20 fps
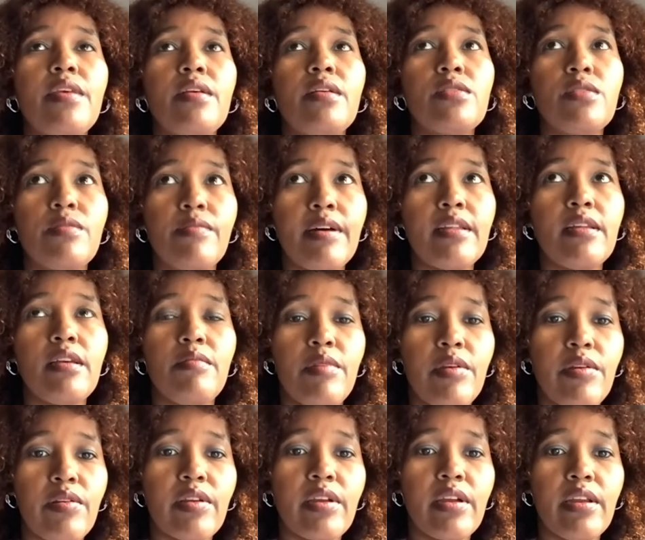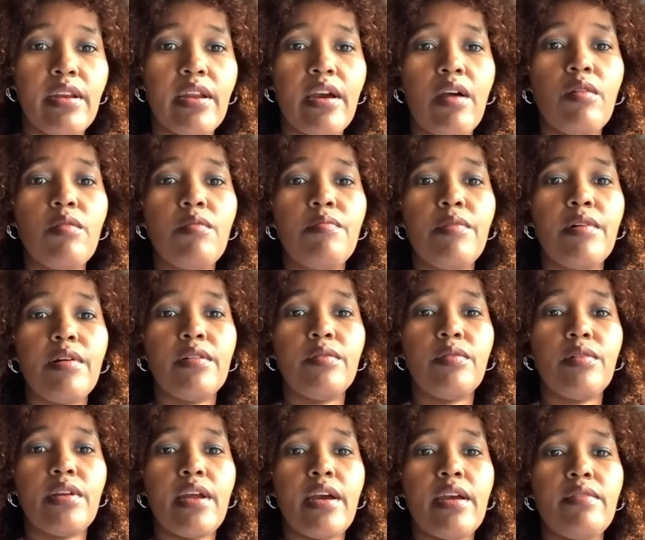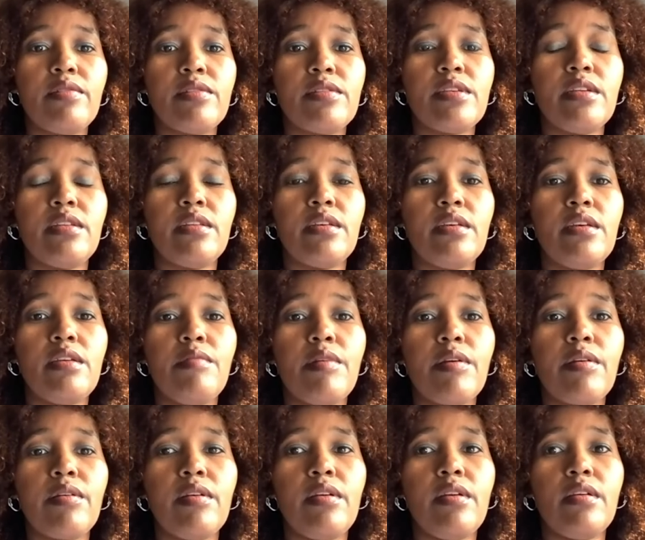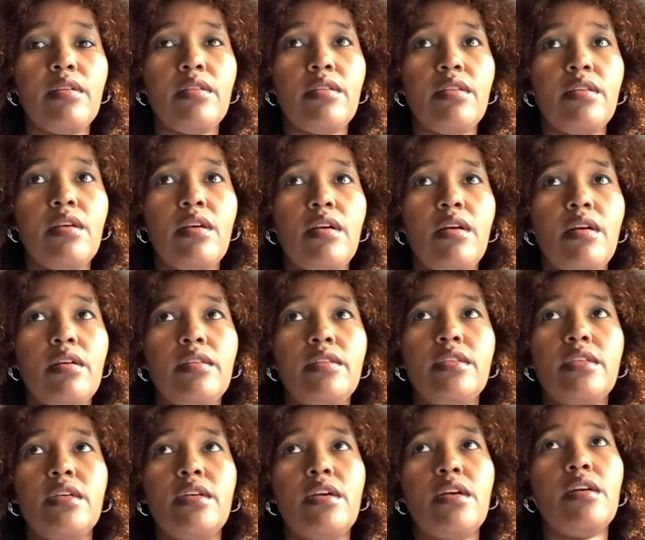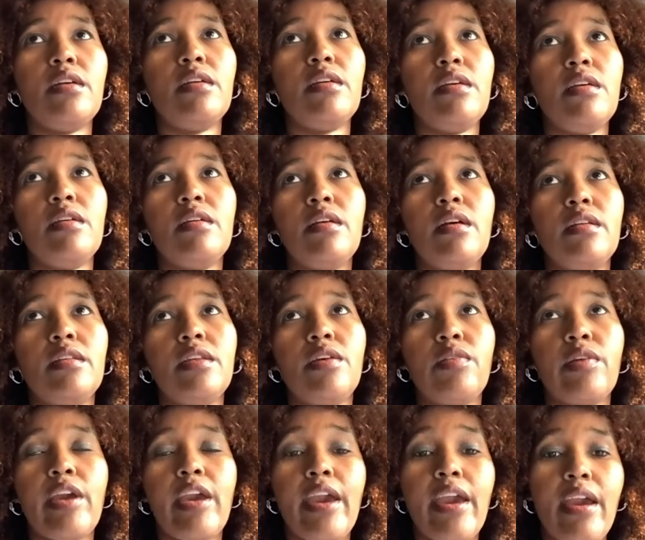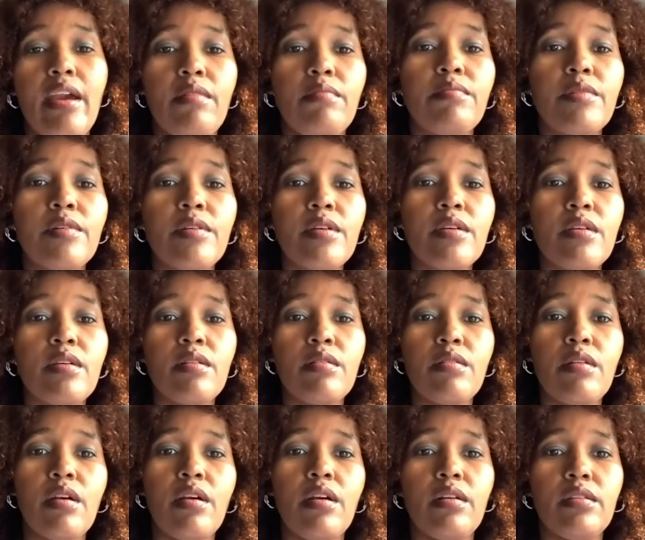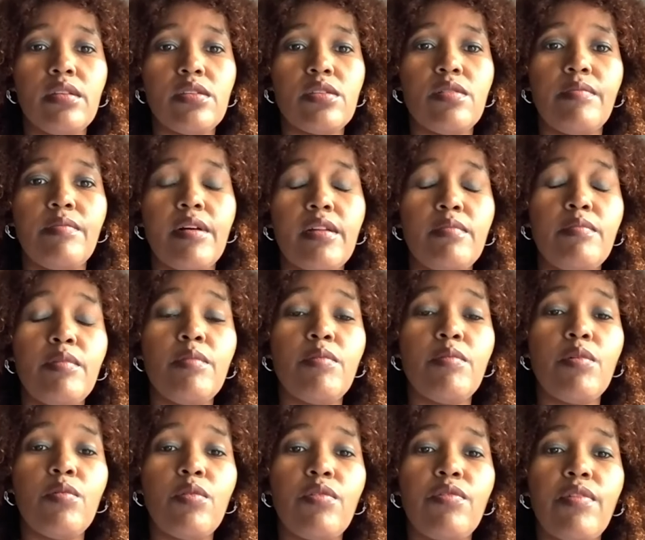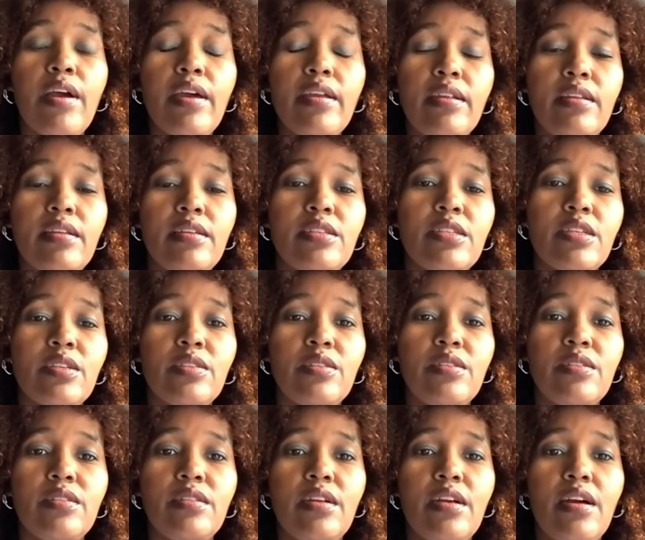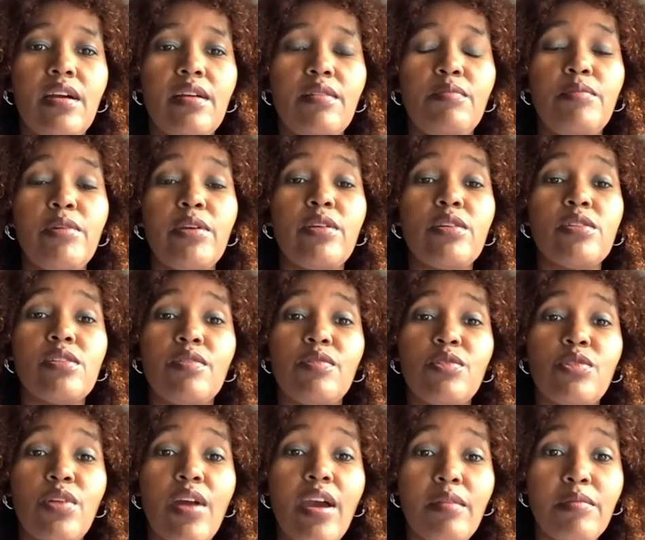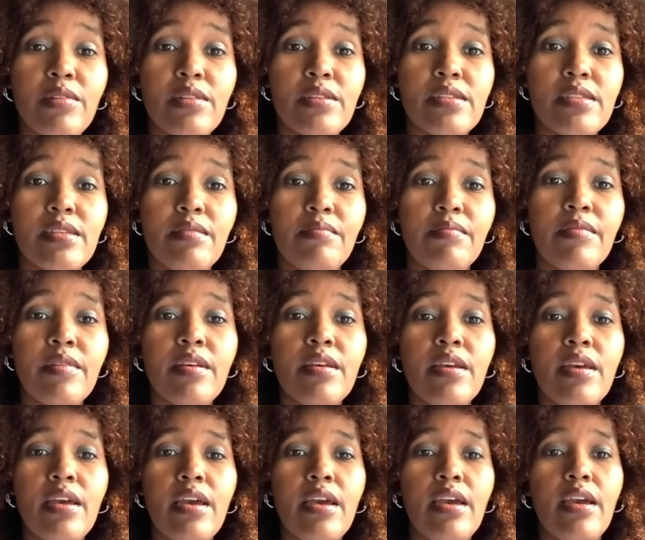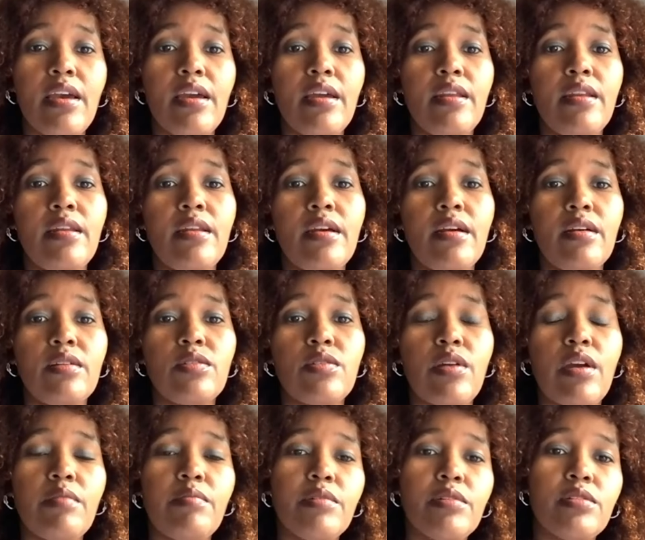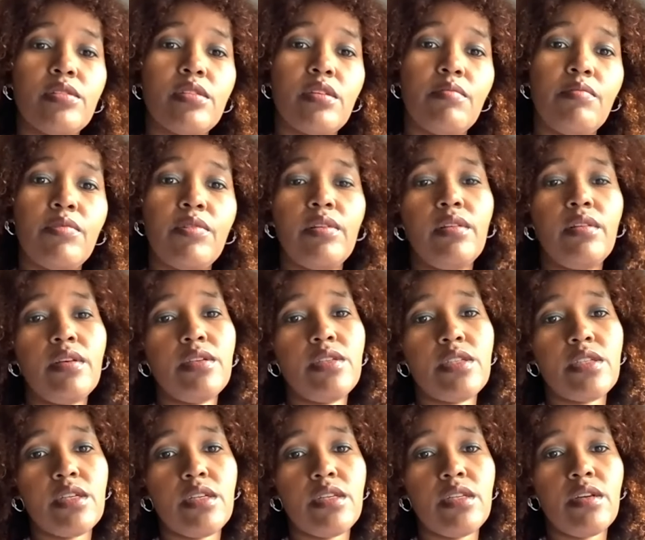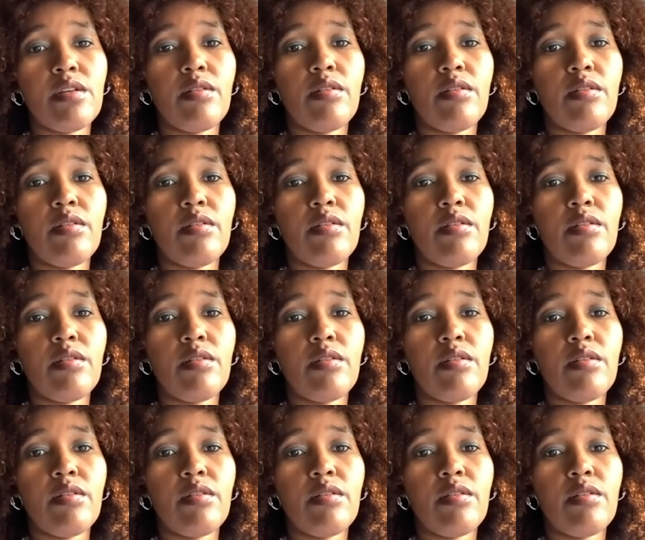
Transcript: American now, but when I was in the at the camp, the Somali people were fighting each other because of tribalism, and tribalism, religion,